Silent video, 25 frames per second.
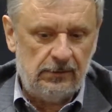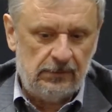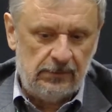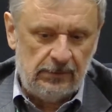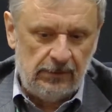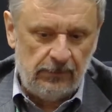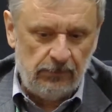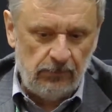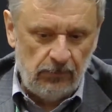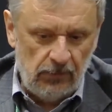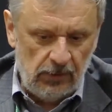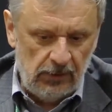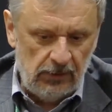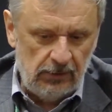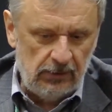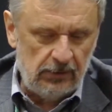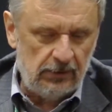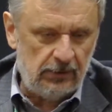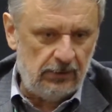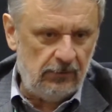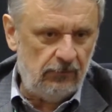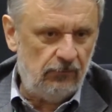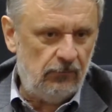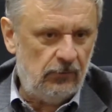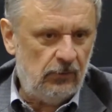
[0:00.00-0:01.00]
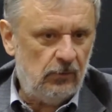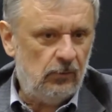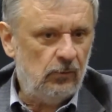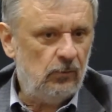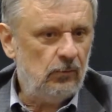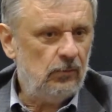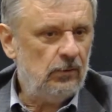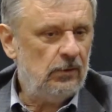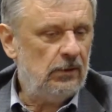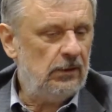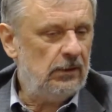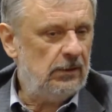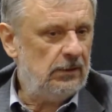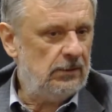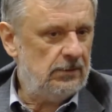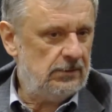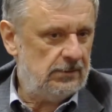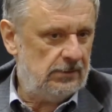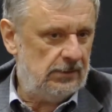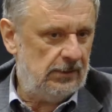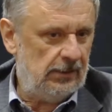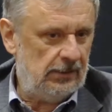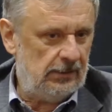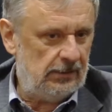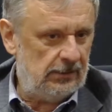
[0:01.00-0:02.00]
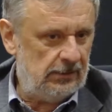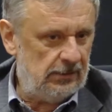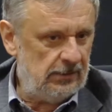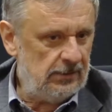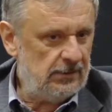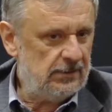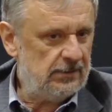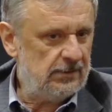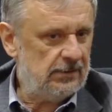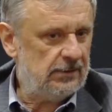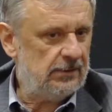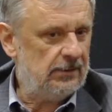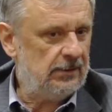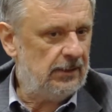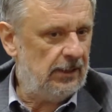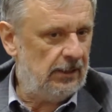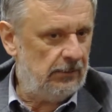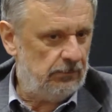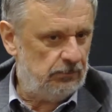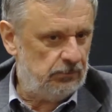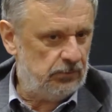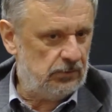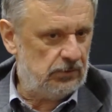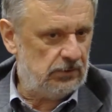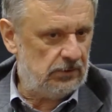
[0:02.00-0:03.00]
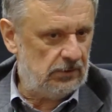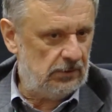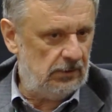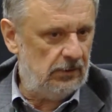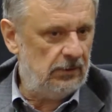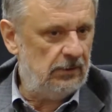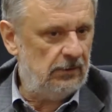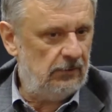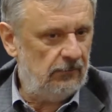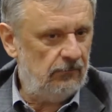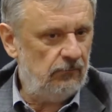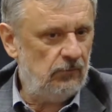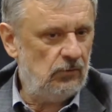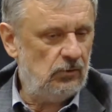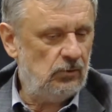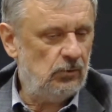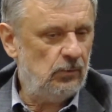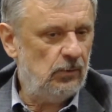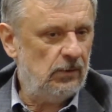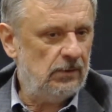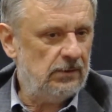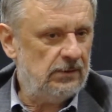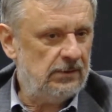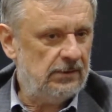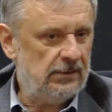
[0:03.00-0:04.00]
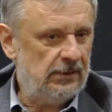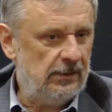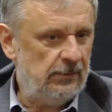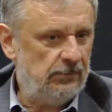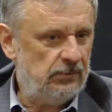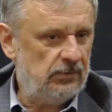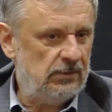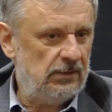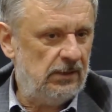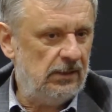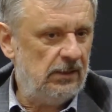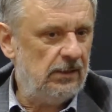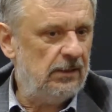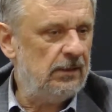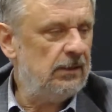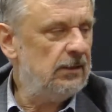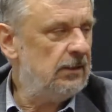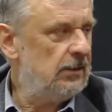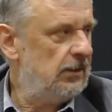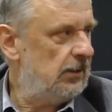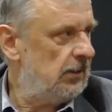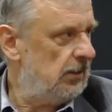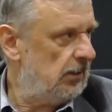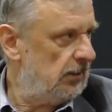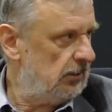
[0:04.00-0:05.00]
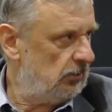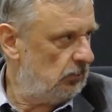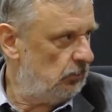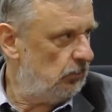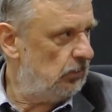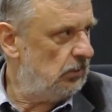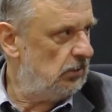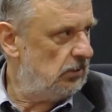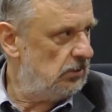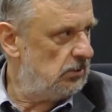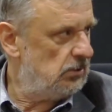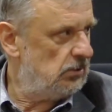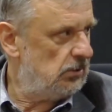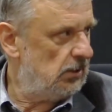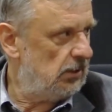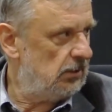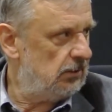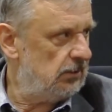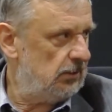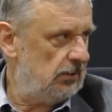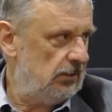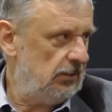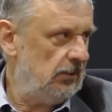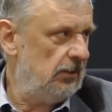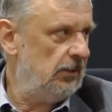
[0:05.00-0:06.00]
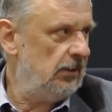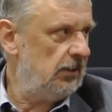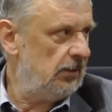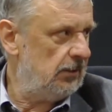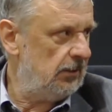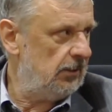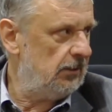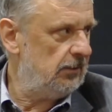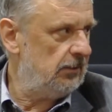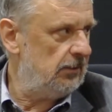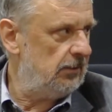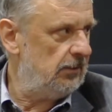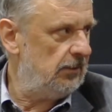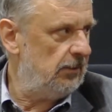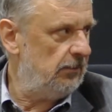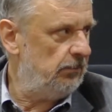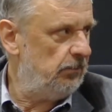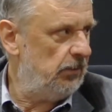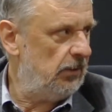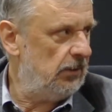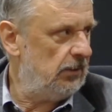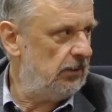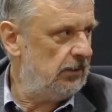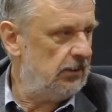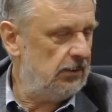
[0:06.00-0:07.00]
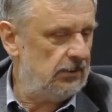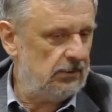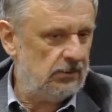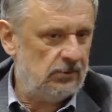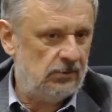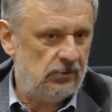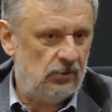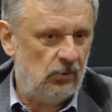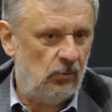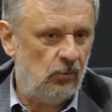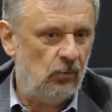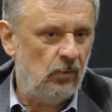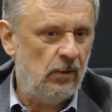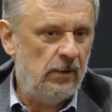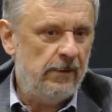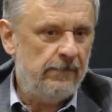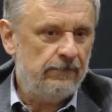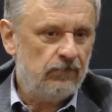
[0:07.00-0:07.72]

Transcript: The main difficulty is that these steps, individual steps, they interact with each other. They are not independent. So